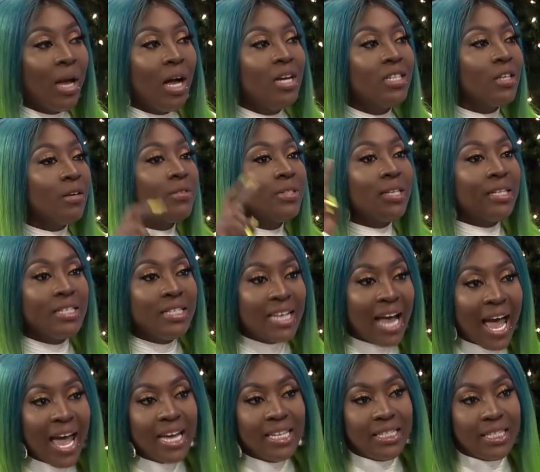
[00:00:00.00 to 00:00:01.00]
because of
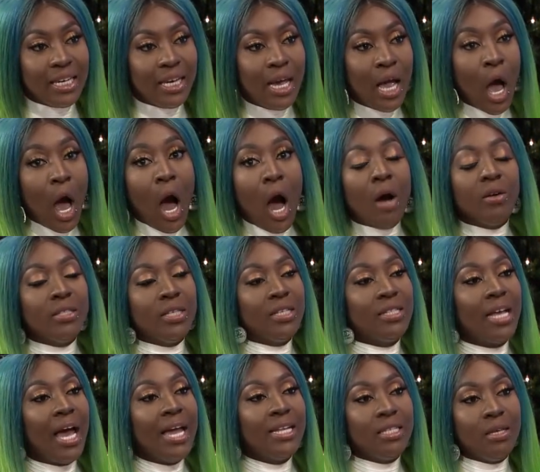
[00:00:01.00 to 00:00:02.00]
society, how
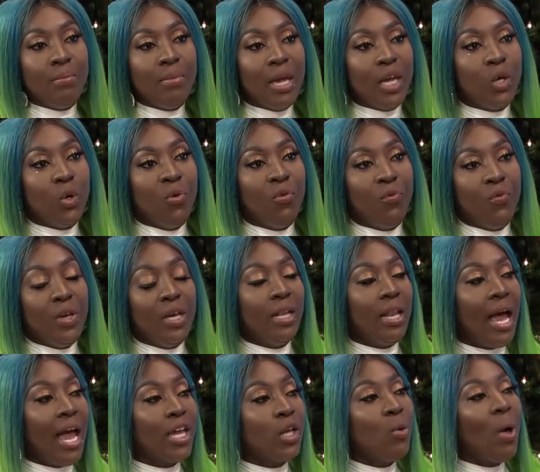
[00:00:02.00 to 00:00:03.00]
society make you feel
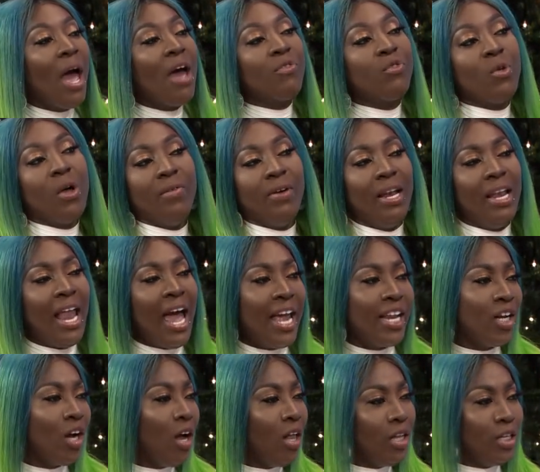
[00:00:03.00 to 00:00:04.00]
like you have to have a
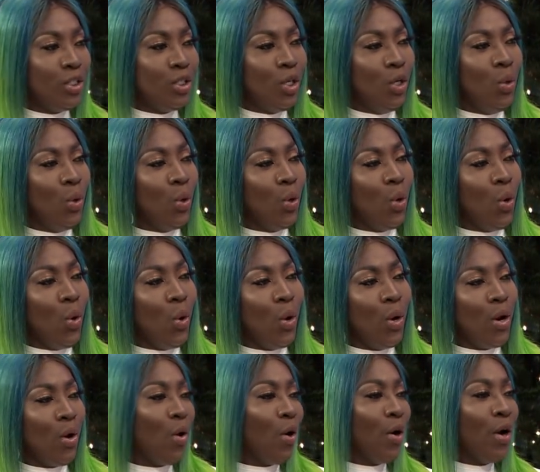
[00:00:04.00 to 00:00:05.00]
light color to look
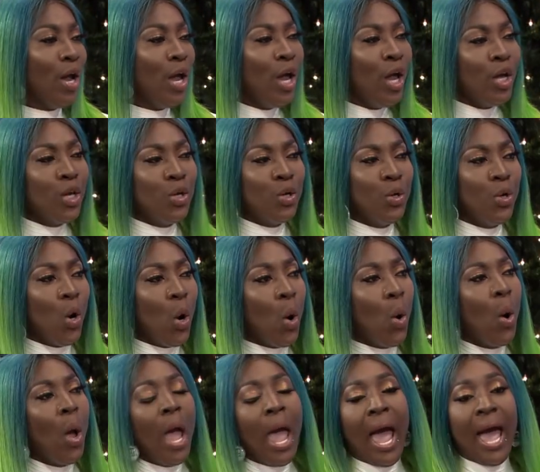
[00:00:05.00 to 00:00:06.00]
good or, mm -hmm. you
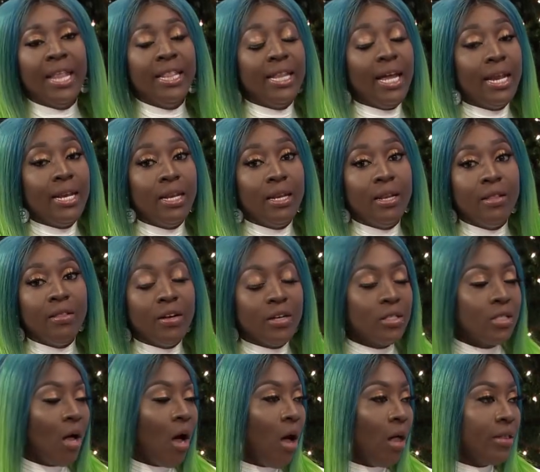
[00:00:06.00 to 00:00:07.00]
know, and then
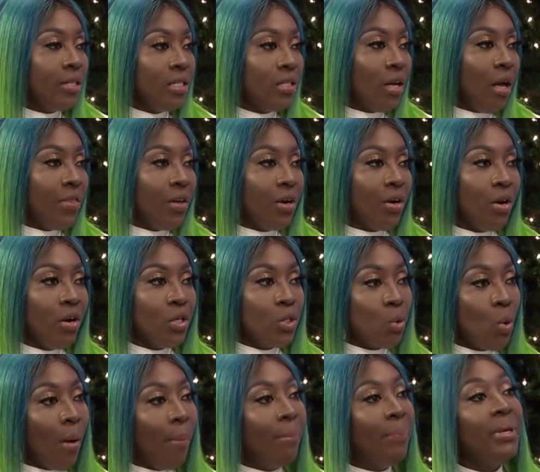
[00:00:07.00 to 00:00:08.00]
there's all these other girls
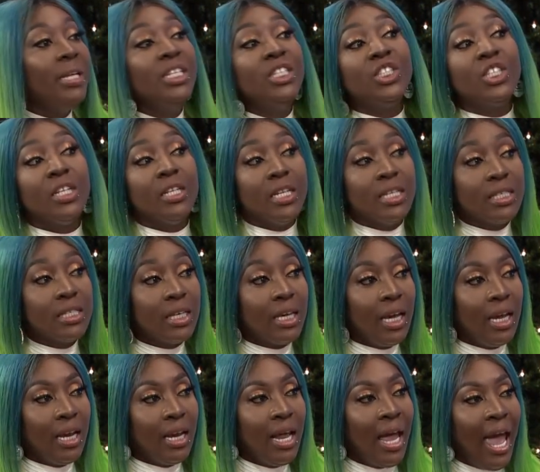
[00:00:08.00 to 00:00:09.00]
who are bleaching the
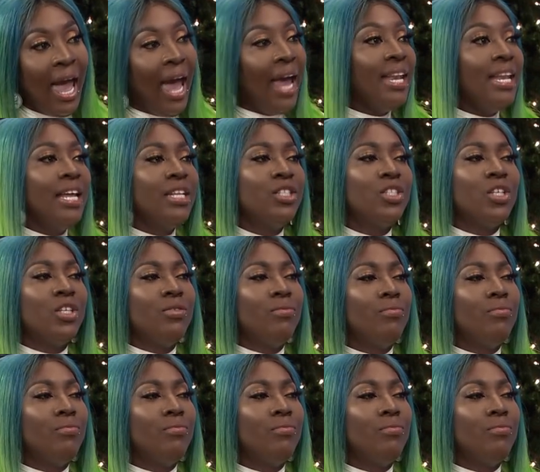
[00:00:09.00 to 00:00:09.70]
skin and then